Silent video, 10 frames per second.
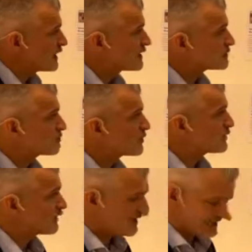let's
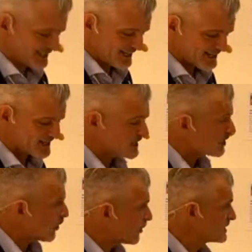put that into
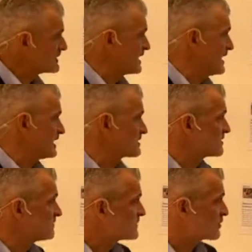context.
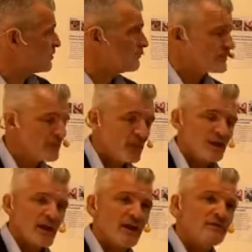So
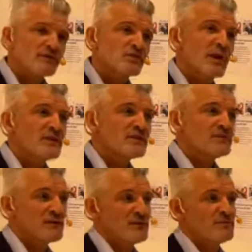if
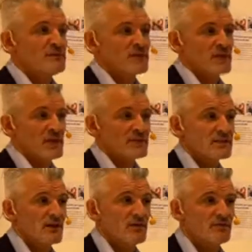25%
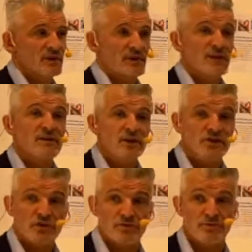of the
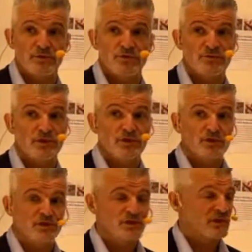consumables
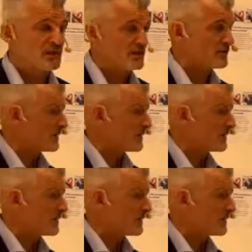we use in our